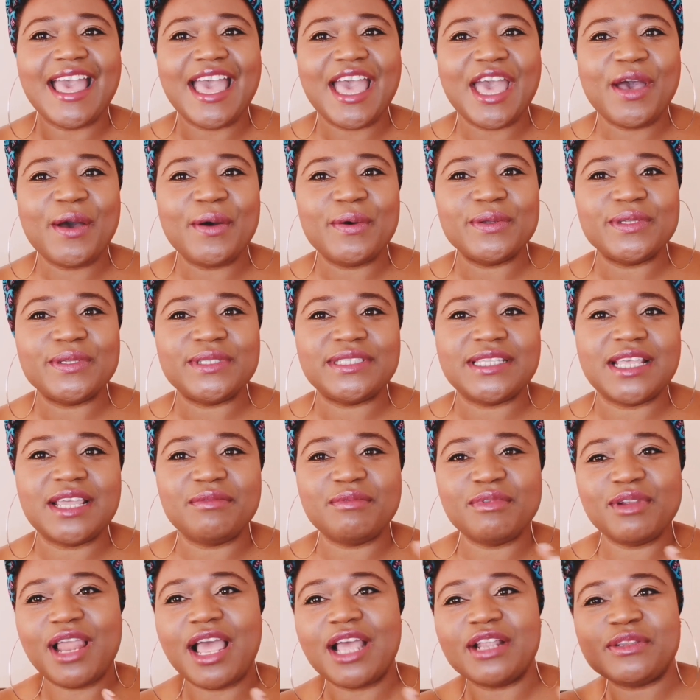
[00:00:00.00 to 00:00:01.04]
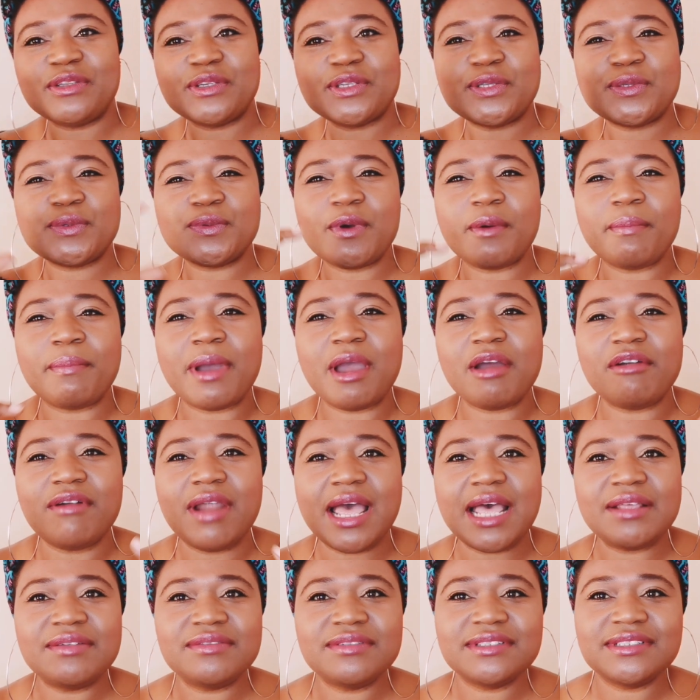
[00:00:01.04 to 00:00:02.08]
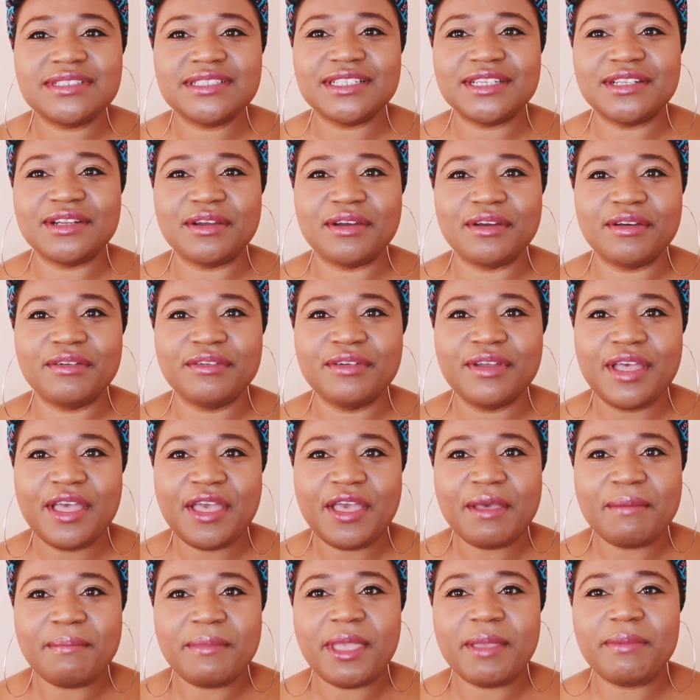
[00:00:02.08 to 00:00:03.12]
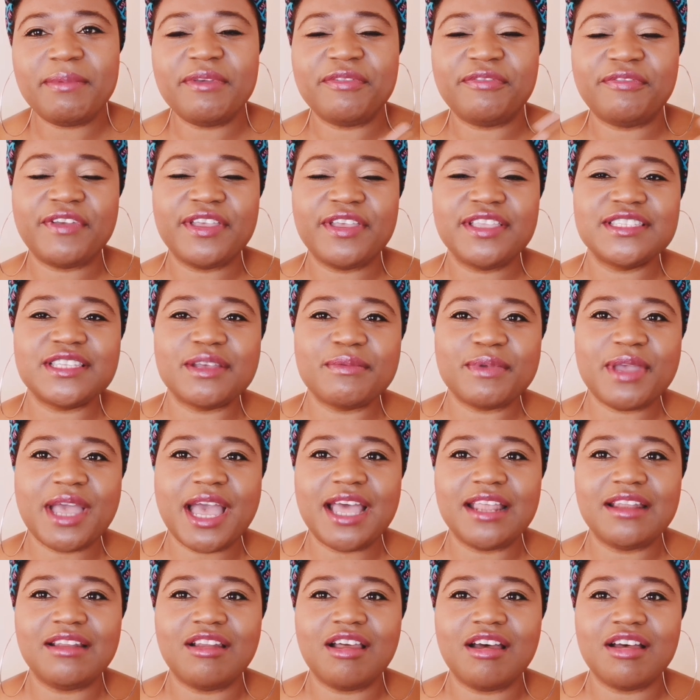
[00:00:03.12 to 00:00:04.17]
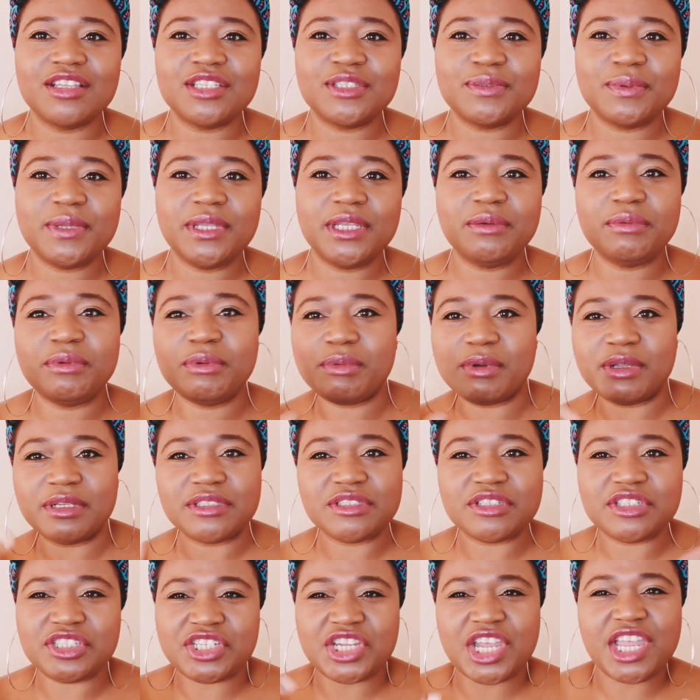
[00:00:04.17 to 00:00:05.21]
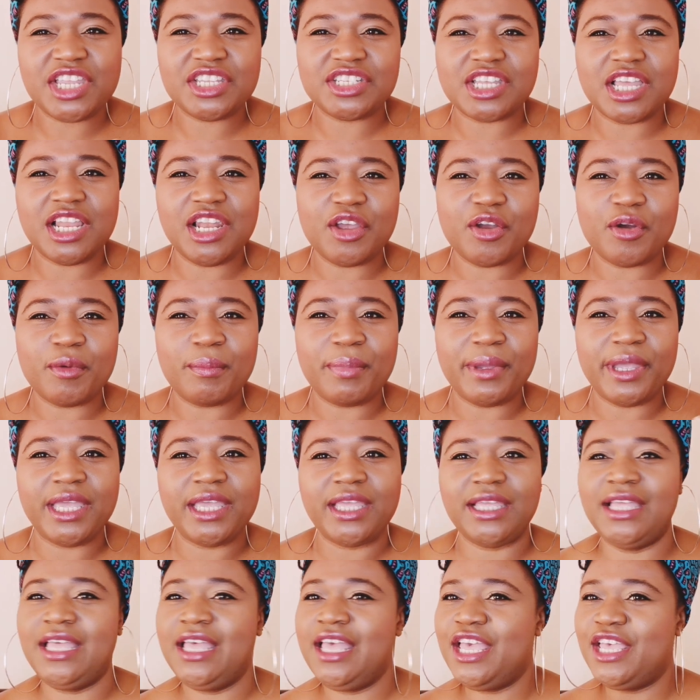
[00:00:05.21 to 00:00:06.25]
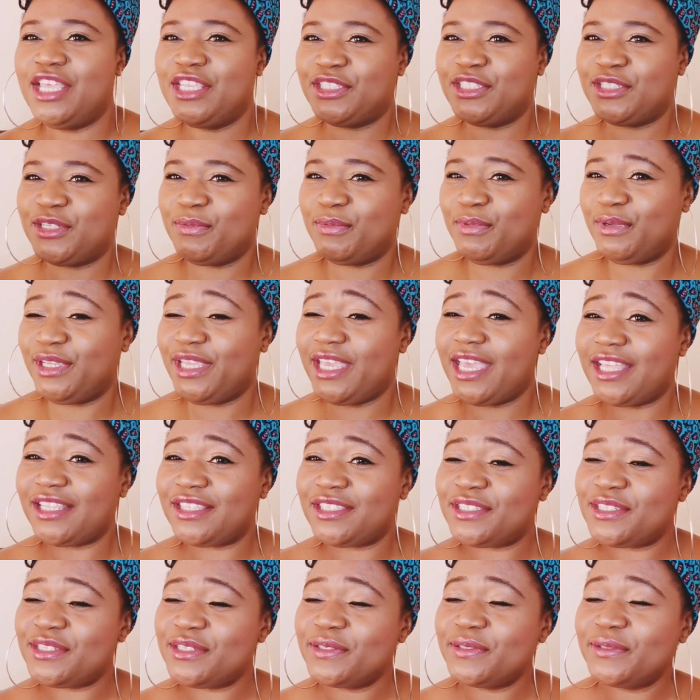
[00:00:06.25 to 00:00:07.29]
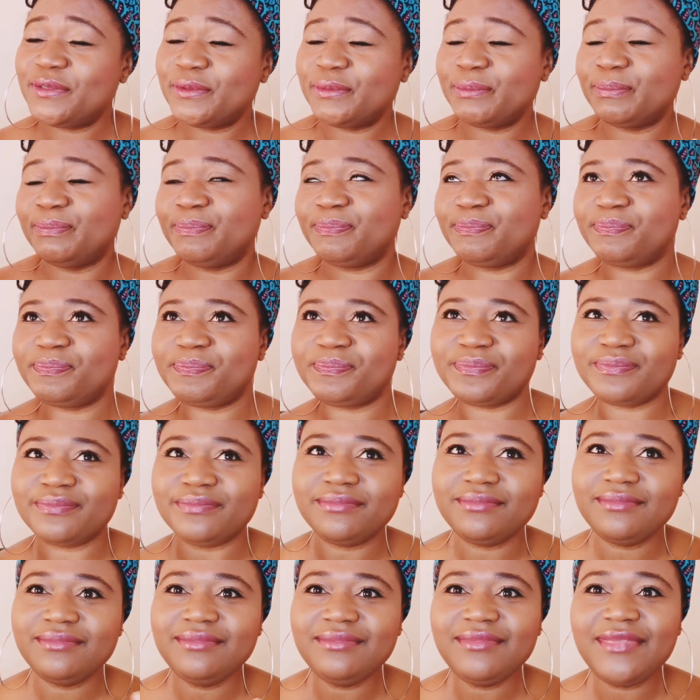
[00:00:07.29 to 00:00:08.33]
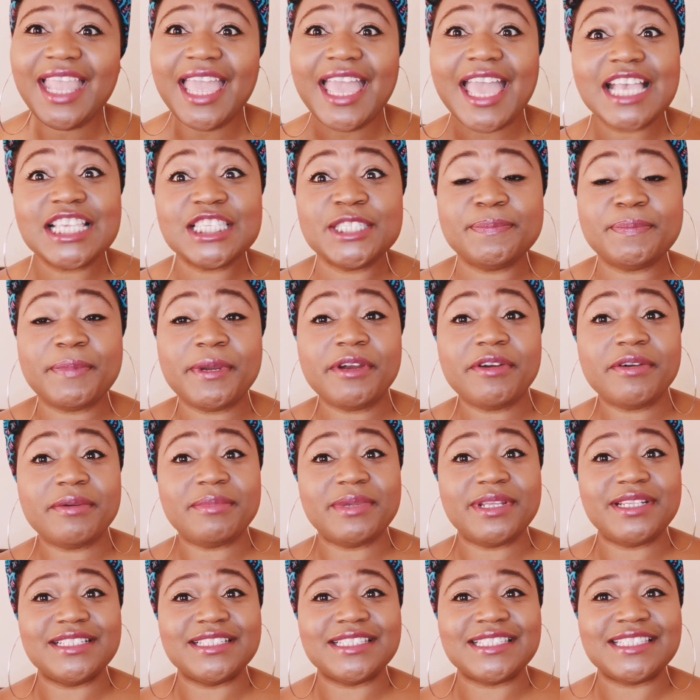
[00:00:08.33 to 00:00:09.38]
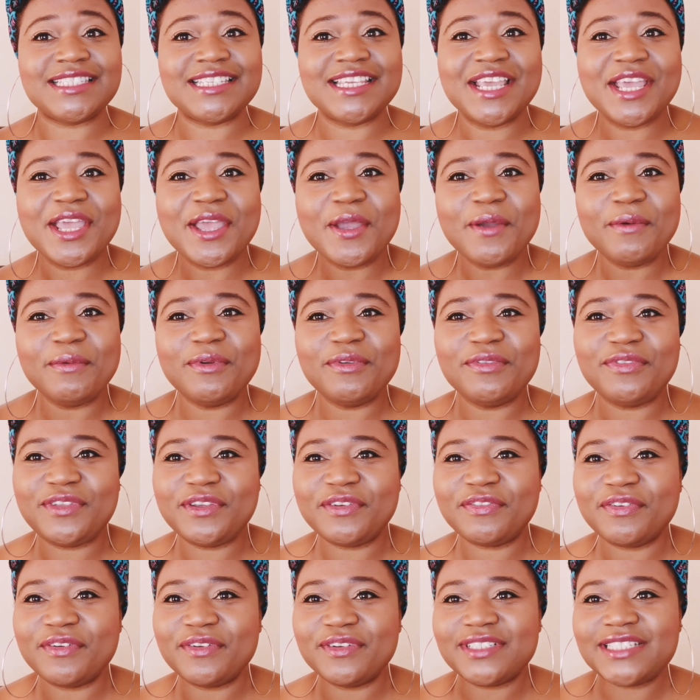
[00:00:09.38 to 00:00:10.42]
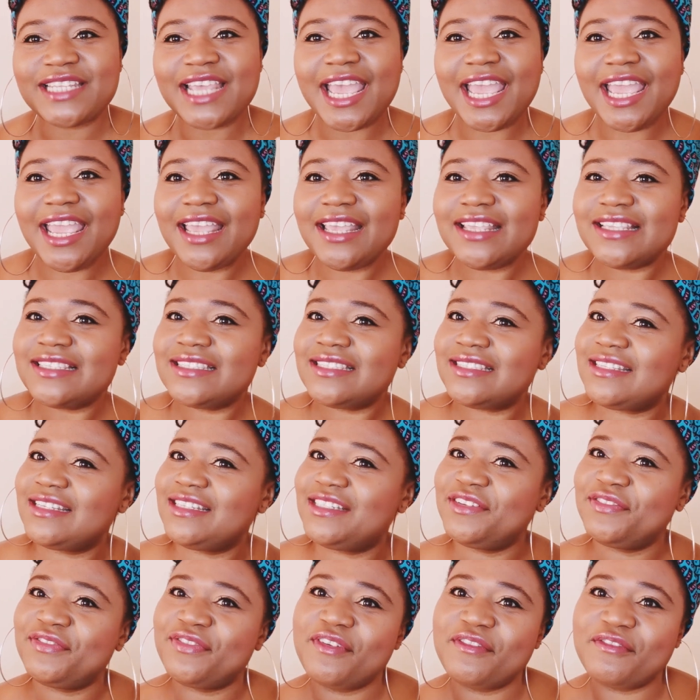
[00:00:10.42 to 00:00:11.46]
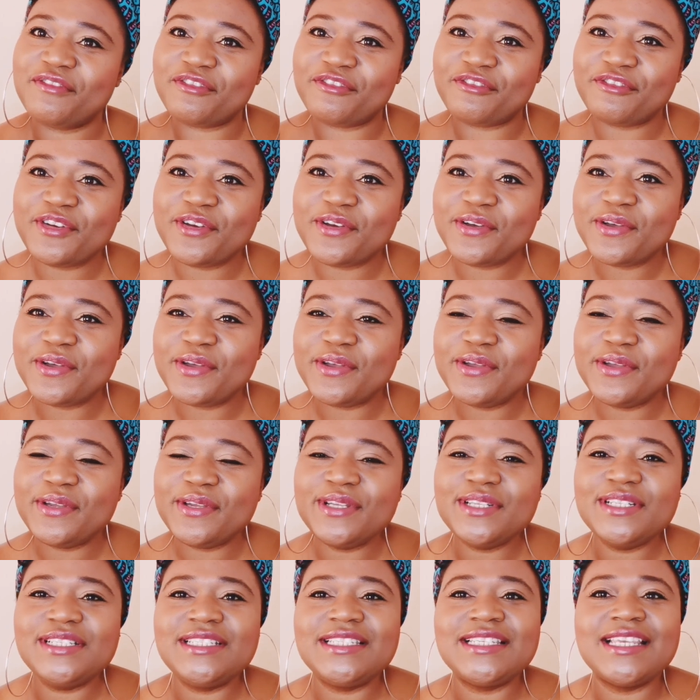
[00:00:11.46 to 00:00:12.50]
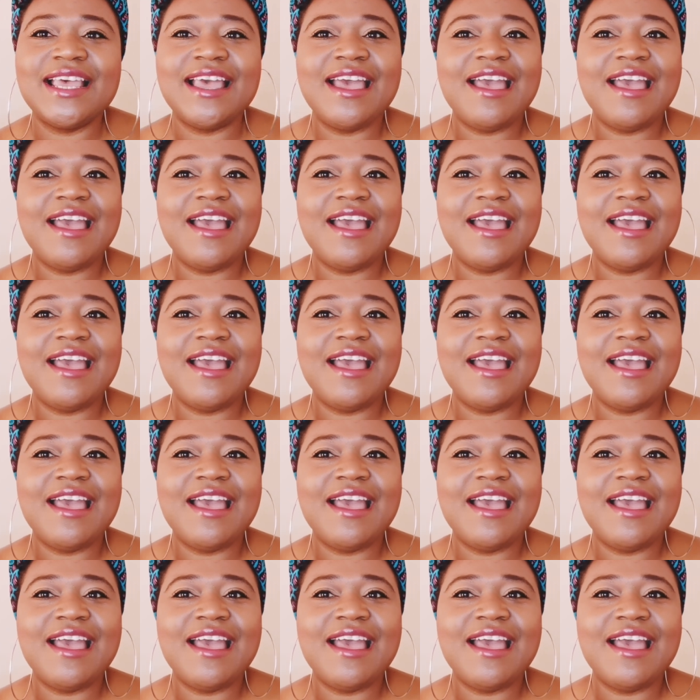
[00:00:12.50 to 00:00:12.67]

else, and we like to swap around, you know. Maybe things that we had last week, we want to change it a little bit. So we get to experiment with different tastes, different food,